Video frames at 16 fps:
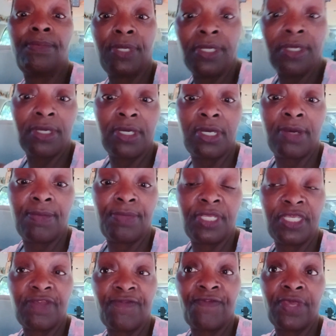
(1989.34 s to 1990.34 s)
plug up
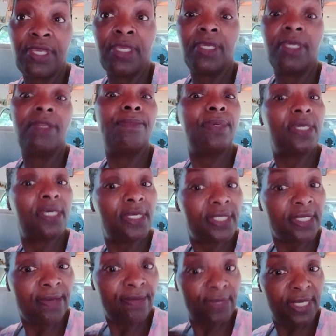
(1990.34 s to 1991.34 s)
this fan because
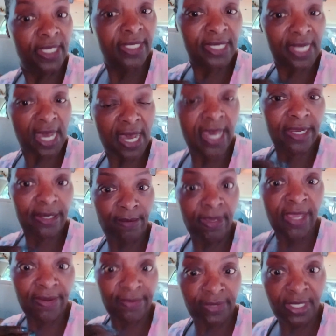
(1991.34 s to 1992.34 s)
I'm getting hot. I'm
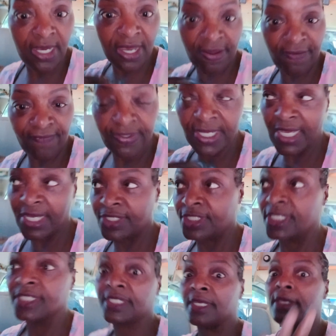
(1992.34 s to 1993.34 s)
having hot
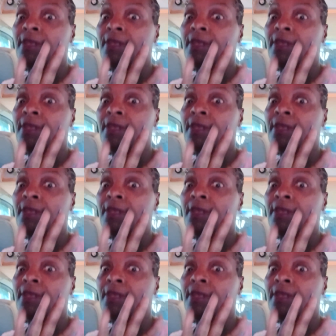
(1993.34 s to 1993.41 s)
flashes.